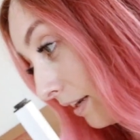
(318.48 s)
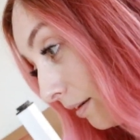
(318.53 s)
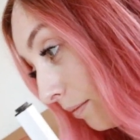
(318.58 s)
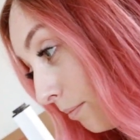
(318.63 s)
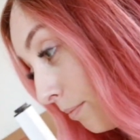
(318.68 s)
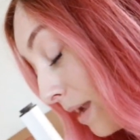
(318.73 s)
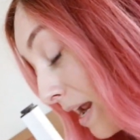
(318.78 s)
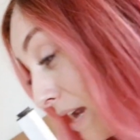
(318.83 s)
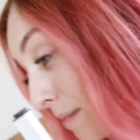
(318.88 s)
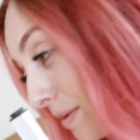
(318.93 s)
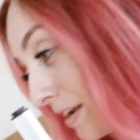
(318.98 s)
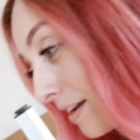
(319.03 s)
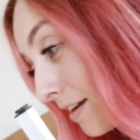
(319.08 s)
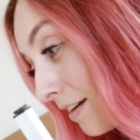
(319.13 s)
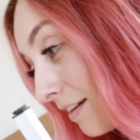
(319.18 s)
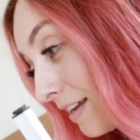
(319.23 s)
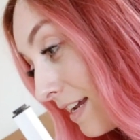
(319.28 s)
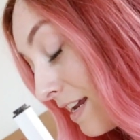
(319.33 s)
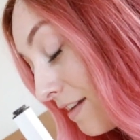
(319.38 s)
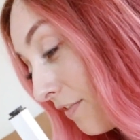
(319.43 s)
Maybe
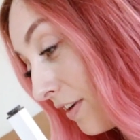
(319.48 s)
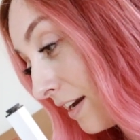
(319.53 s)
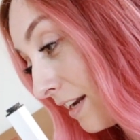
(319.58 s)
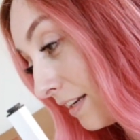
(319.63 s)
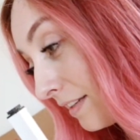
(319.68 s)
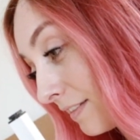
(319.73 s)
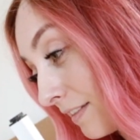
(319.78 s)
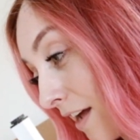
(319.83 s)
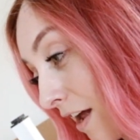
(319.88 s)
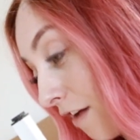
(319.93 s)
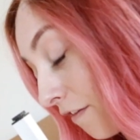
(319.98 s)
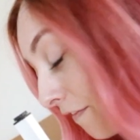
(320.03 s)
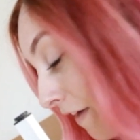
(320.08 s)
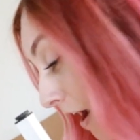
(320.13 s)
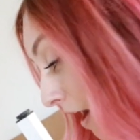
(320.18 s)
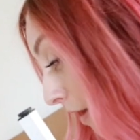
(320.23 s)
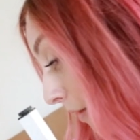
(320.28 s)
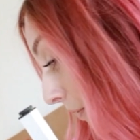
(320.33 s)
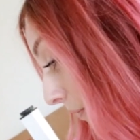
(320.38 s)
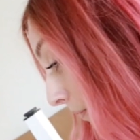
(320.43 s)
it'll even itself
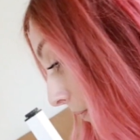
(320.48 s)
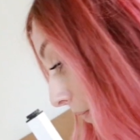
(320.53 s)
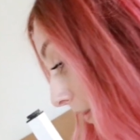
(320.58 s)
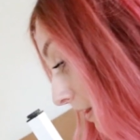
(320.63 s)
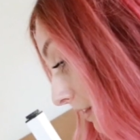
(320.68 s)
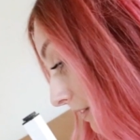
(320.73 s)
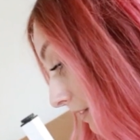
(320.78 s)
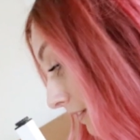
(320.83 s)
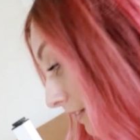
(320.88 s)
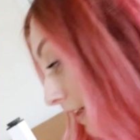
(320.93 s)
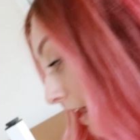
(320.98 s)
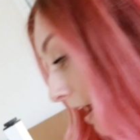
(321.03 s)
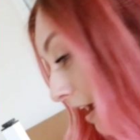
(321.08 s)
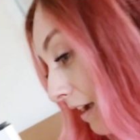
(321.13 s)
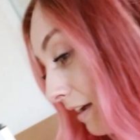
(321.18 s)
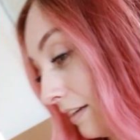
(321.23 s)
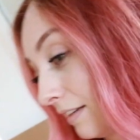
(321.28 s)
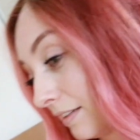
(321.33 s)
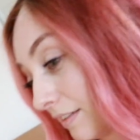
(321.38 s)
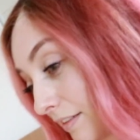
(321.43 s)
out once
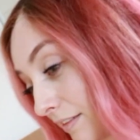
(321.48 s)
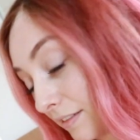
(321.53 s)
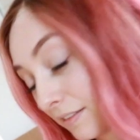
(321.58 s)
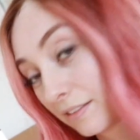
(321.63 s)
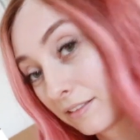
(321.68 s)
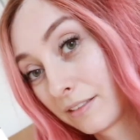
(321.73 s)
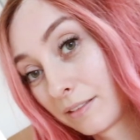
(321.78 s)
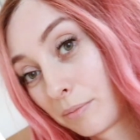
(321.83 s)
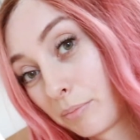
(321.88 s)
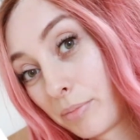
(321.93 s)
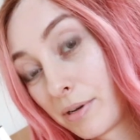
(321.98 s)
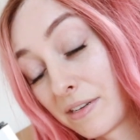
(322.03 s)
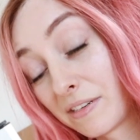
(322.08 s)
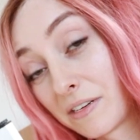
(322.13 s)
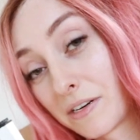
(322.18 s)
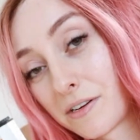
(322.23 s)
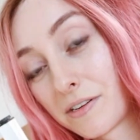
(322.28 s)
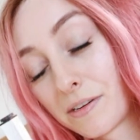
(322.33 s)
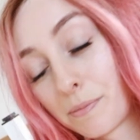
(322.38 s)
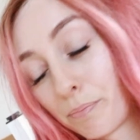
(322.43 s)
I
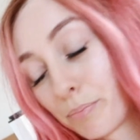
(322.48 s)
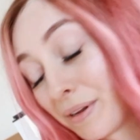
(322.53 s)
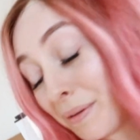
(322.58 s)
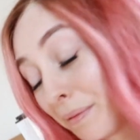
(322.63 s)
position